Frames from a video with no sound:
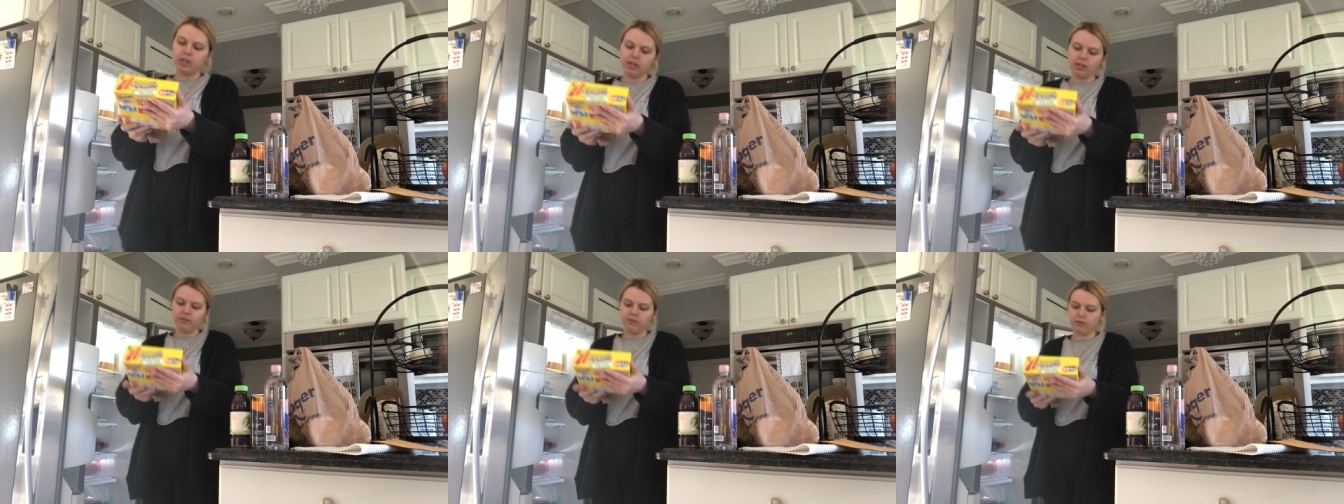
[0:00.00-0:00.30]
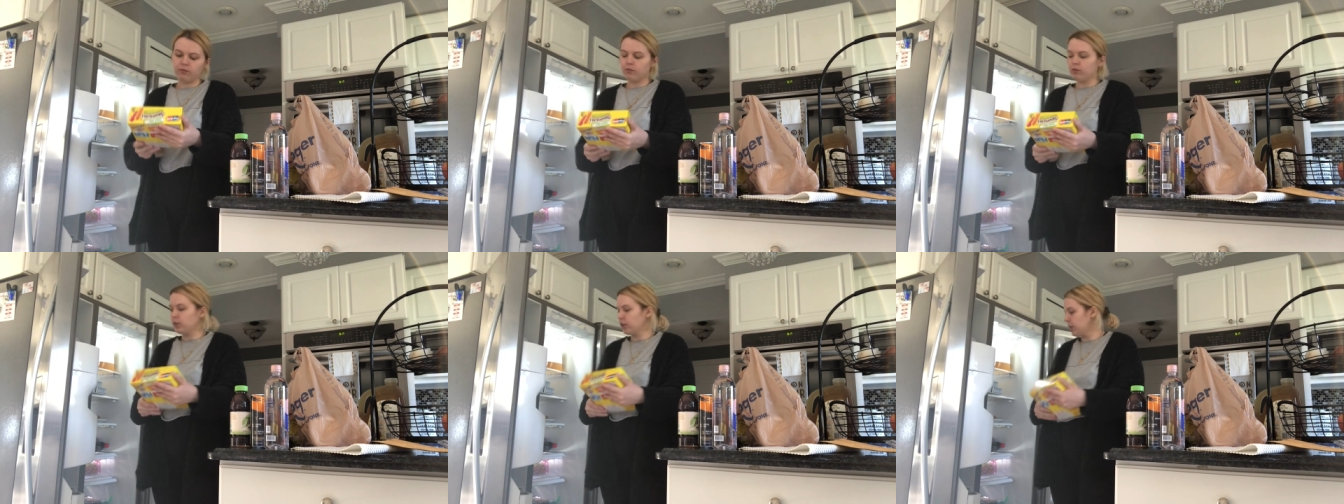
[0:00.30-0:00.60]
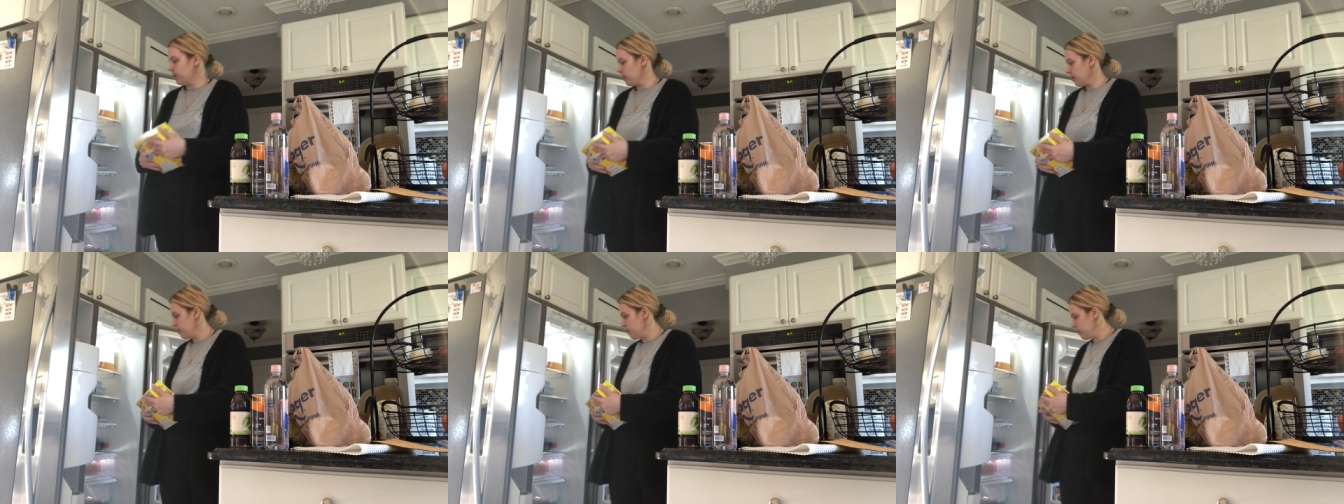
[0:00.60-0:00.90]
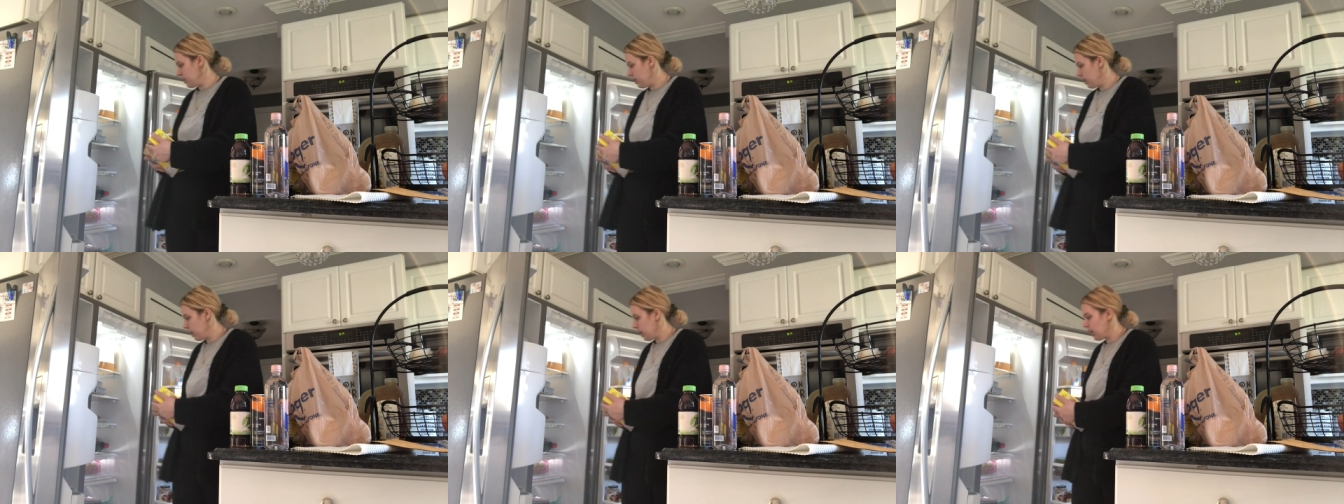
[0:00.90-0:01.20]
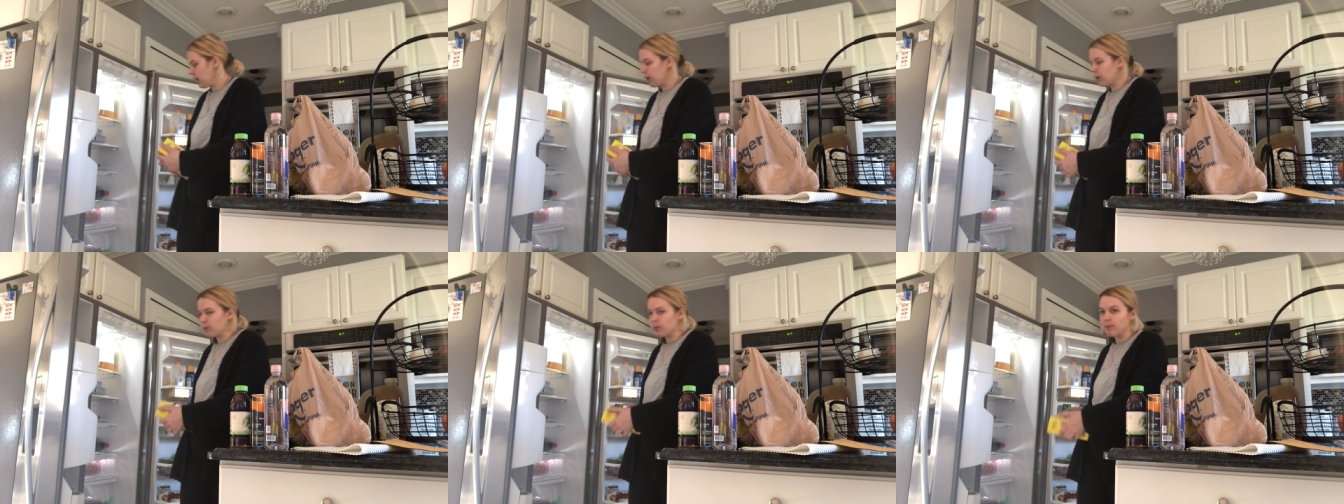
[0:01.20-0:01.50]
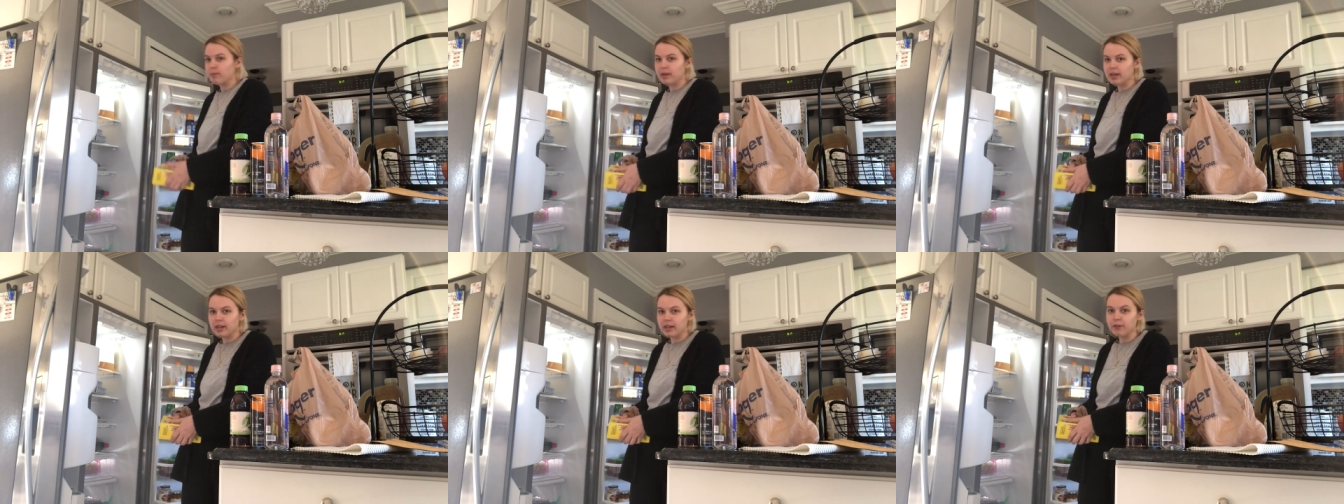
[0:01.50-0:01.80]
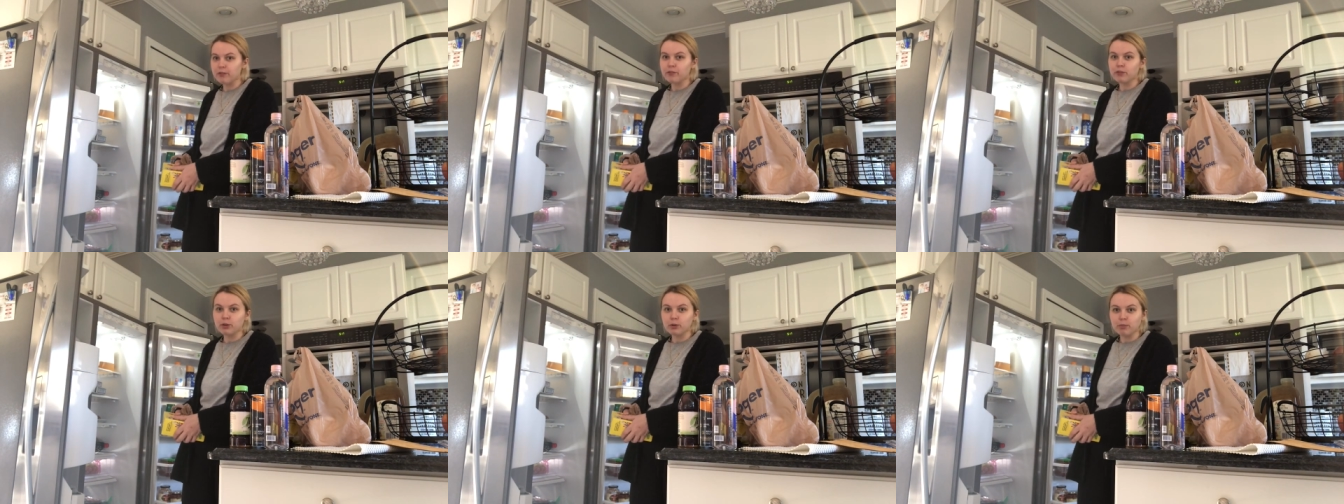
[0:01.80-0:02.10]
and Caribbean
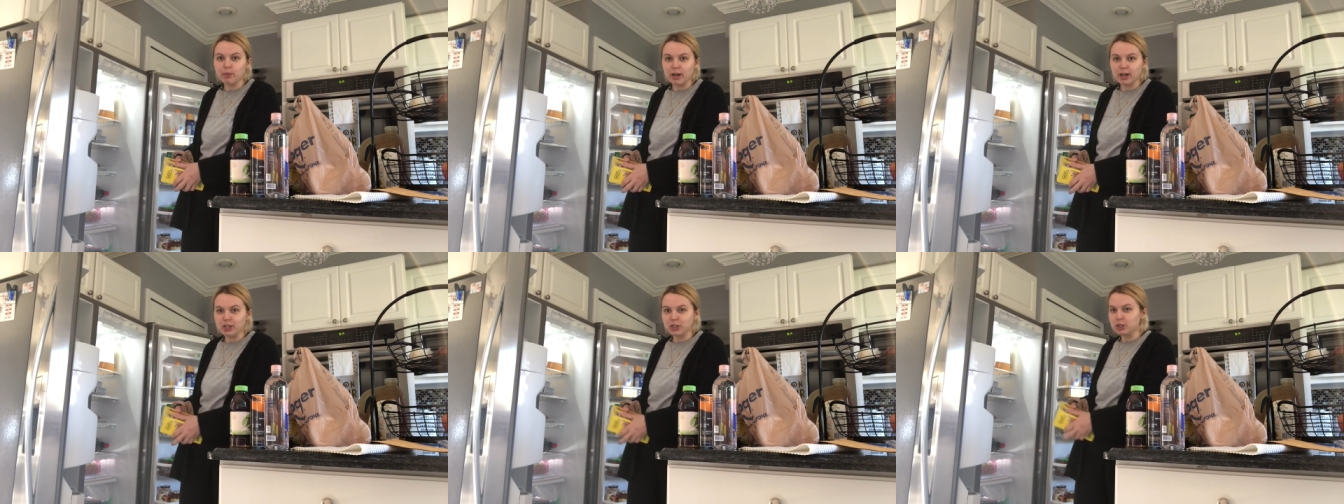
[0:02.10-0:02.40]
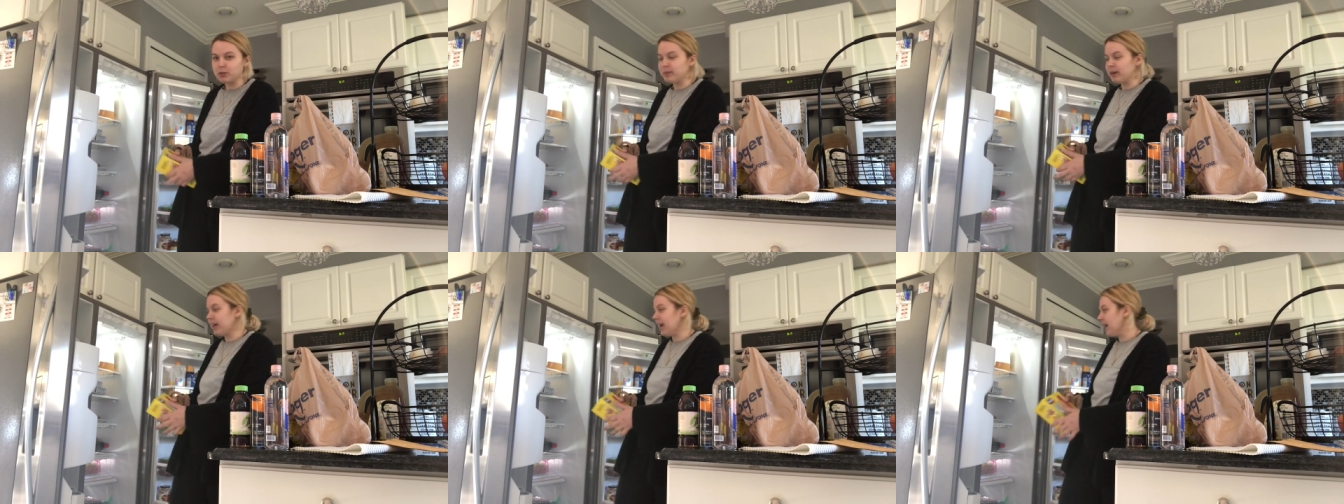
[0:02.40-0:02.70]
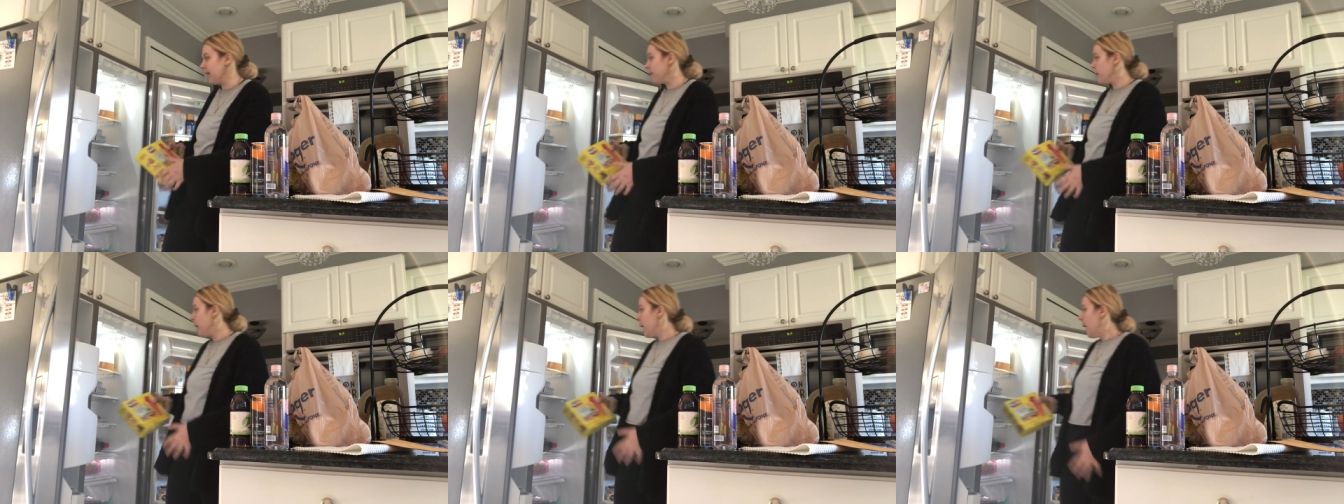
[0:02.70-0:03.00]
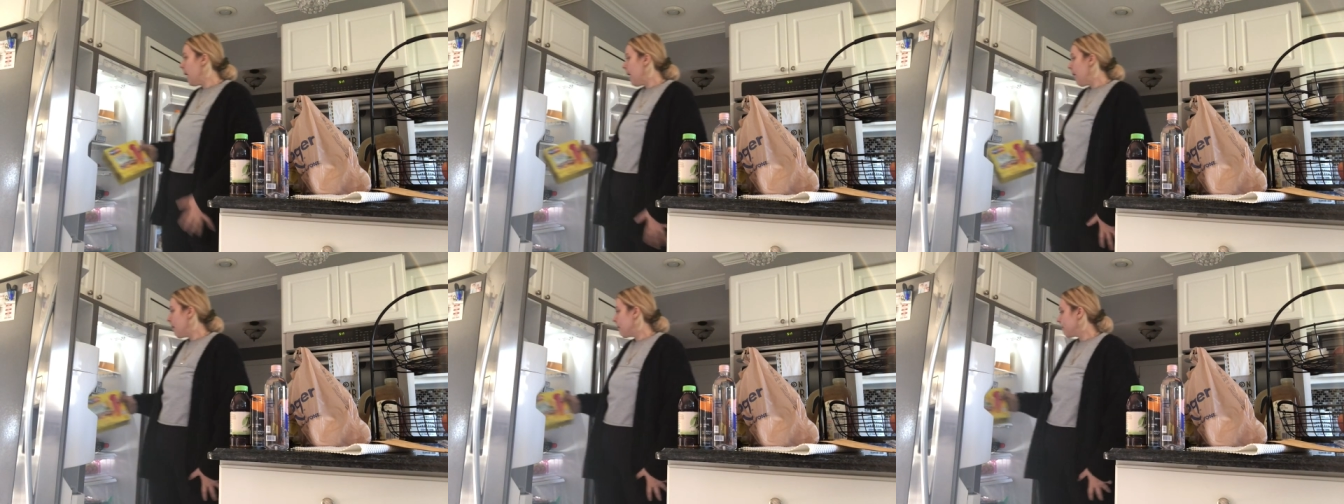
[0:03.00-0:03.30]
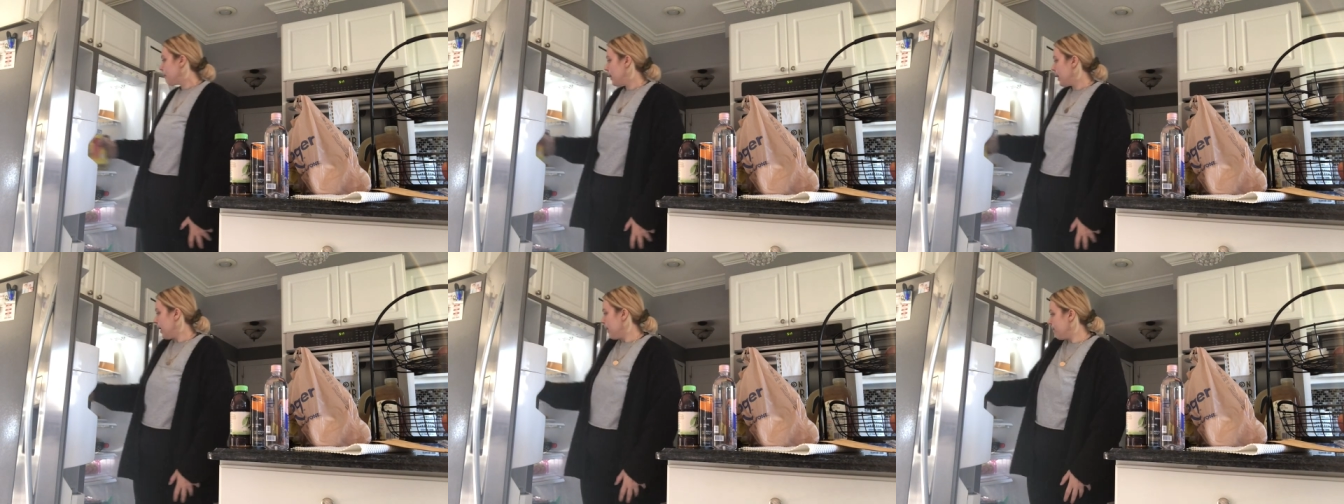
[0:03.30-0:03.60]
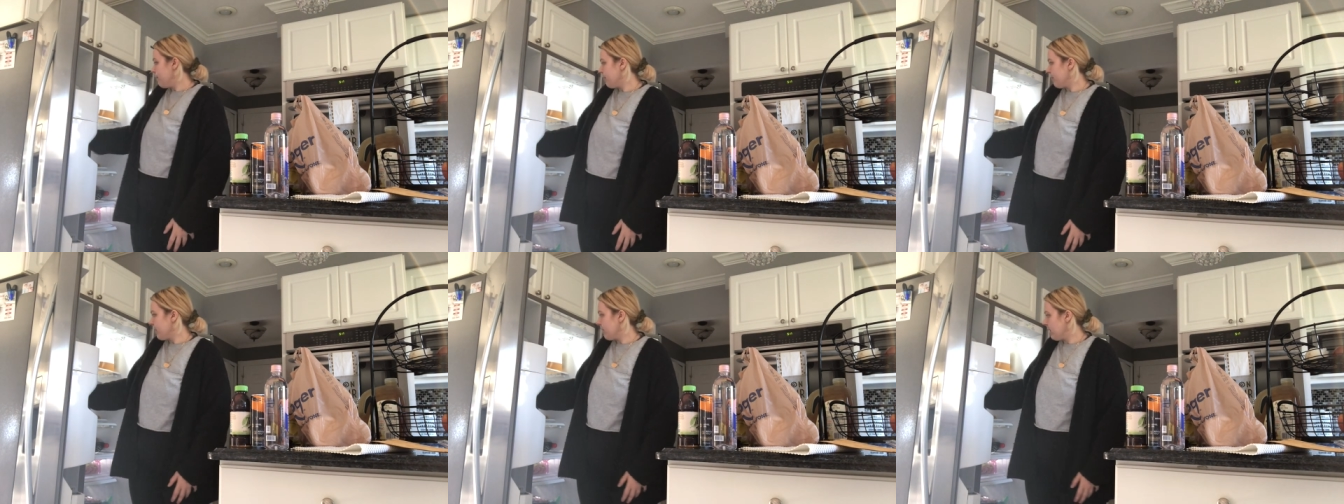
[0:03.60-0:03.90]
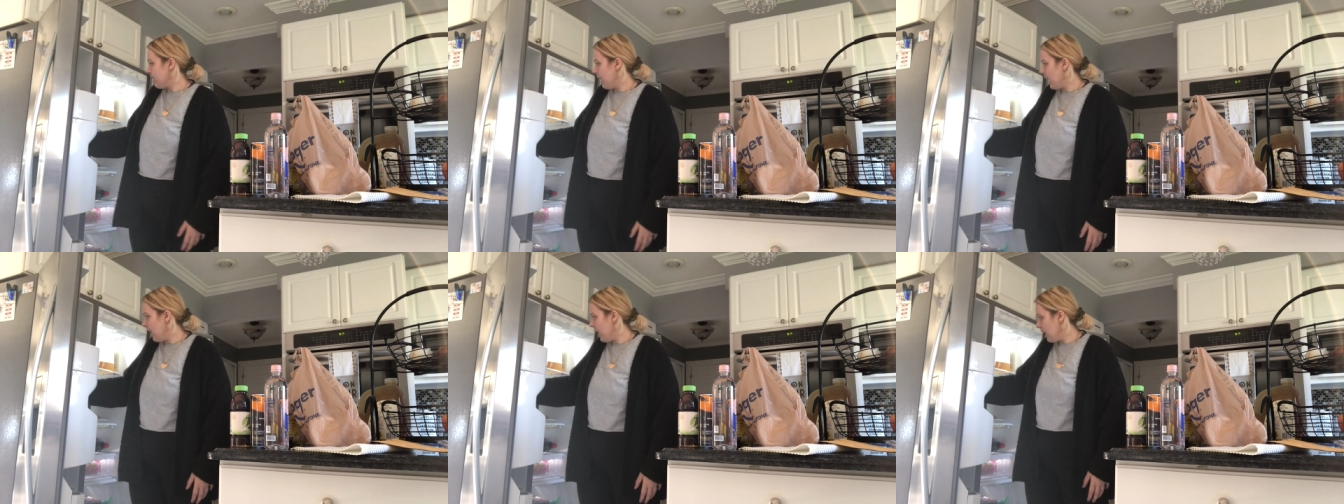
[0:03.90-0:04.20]
fruit punch. Oh my god. But
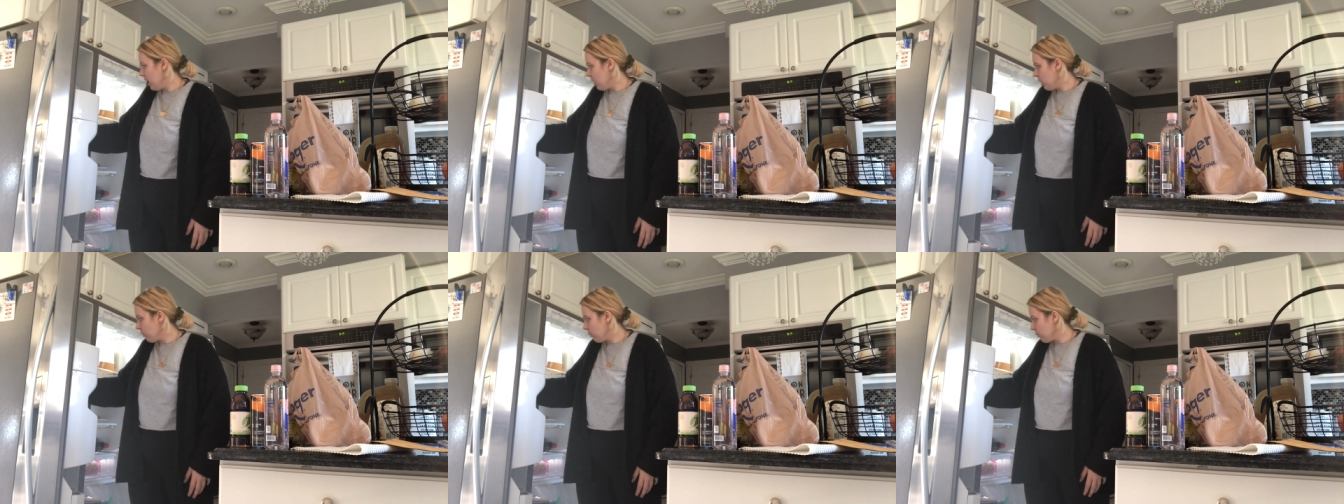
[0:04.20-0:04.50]
they are